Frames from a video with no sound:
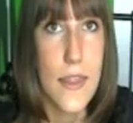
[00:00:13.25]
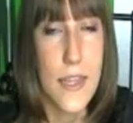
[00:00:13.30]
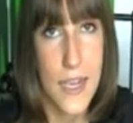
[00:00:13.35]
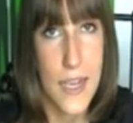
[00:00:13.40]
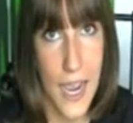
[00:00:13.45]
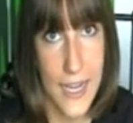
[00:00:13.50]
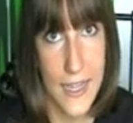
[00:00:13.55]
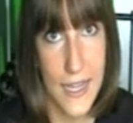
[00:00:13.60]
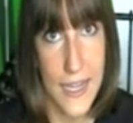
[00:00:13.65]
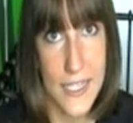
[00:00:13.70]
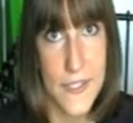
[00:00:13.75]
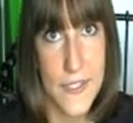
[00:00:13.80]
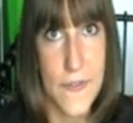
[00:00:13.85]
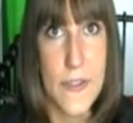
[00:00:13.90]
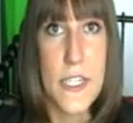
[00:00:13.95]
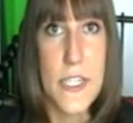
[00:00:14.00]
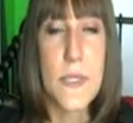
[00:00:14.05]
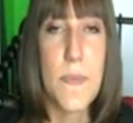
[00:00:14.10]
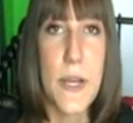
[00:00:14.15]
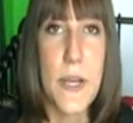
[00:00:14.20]
guidelines
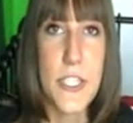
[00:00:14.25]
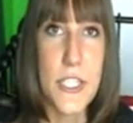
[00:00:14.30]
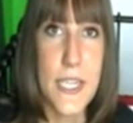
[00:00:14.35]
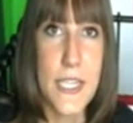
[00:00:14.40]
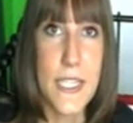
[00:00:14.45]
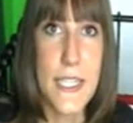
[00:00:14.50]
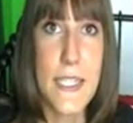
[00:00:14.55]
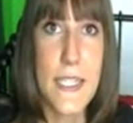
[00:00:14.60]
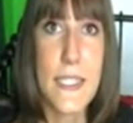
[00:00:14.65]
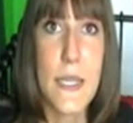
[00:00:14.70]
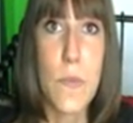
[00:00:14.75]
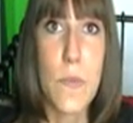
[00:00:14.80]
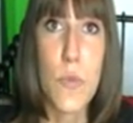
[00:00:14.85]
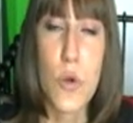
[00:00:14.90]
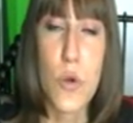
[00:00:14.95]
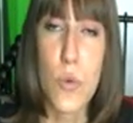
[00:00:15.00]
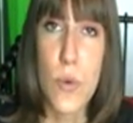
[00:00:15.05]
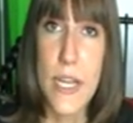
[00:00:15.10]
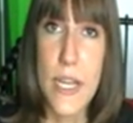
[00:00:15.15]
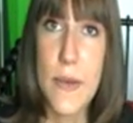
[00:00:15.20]
for this budgeting system
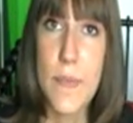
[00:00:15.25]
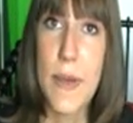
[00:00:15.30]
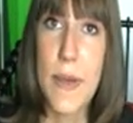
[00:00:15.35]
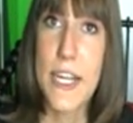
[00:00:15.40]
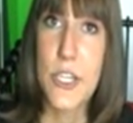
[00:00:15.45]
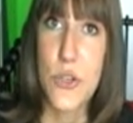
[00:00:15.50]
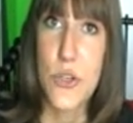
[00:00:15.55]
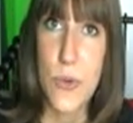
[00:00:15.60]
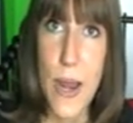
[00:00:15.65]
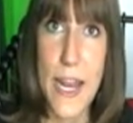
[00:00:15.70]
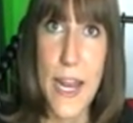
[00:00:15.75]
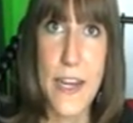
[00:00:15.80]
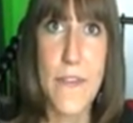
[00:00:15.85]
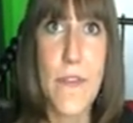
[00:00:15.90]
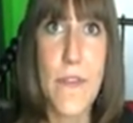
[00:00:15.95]
were written by Trent